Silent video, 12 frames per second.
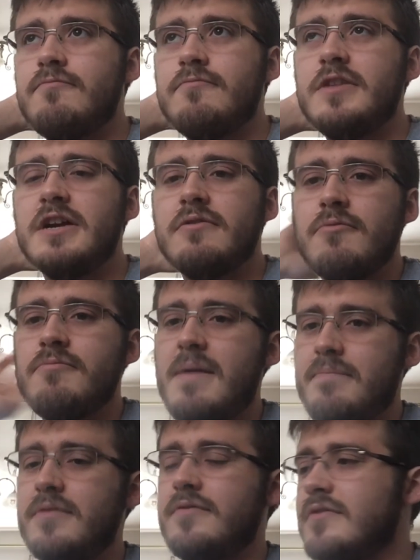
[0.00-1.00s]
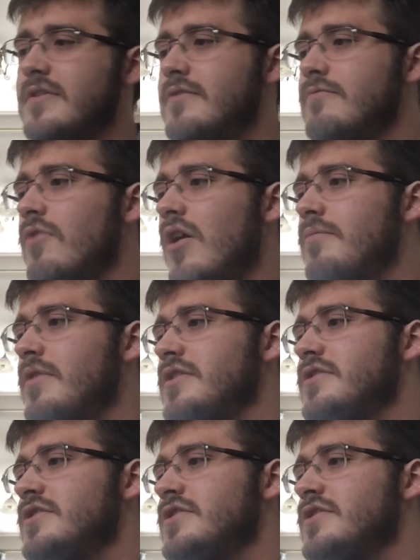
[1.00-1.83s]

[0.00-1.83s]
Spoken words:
weapon robot.